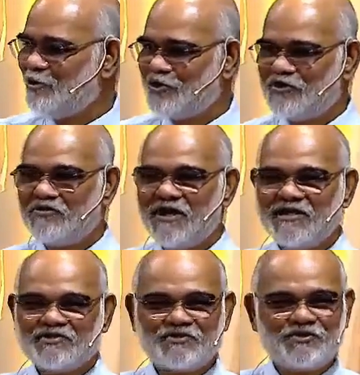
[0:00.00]
would
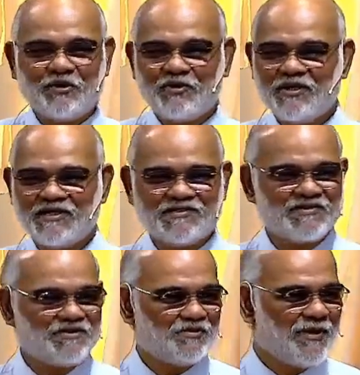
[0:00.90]
create
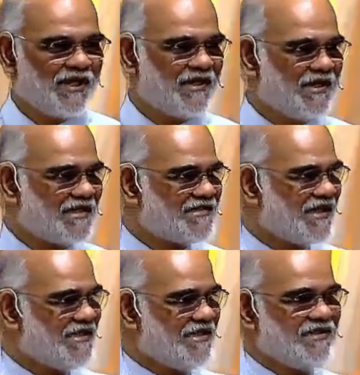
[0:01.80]
stories to make it
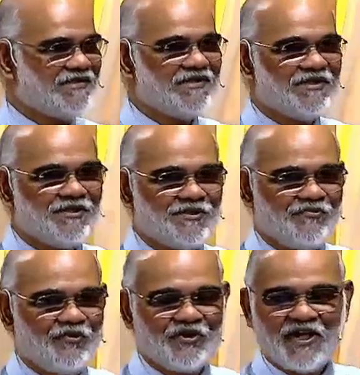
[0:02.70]
exciting
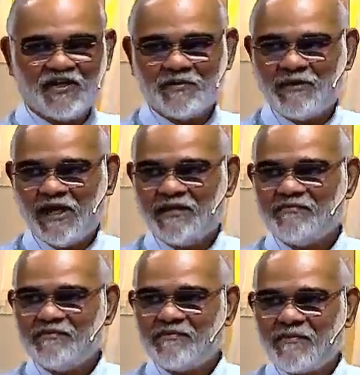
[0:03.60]
for the other man.
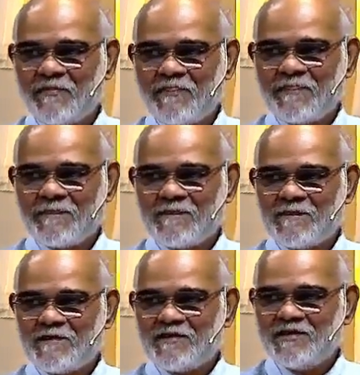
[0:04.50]

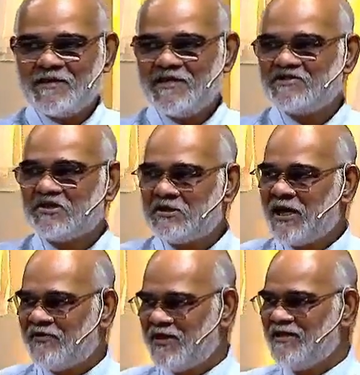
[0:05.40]
He saw
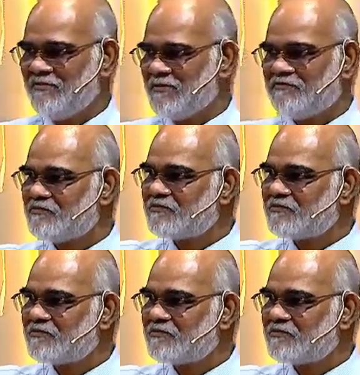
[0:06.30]
nothing